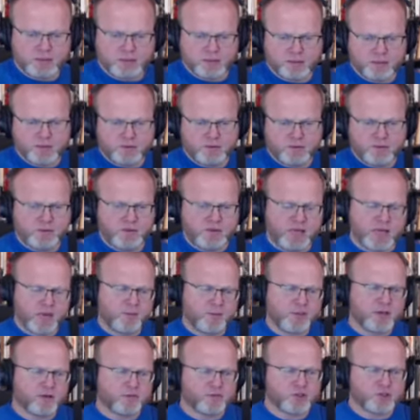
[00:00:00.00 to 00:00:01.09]
the
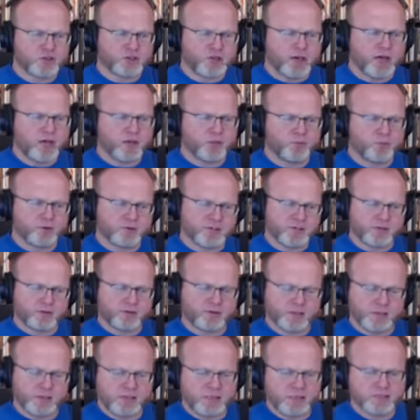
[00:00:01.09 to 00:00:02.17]
naming of a child,
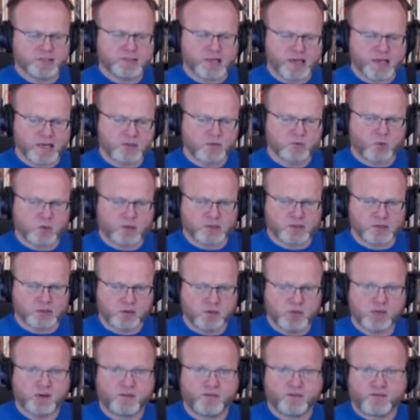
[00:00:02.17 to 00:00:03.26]
particularly in these days, was
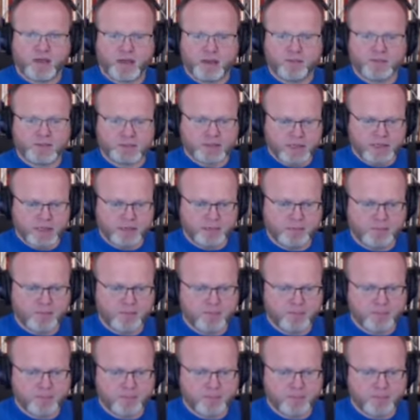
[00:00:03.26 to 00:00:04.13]
you need a family name.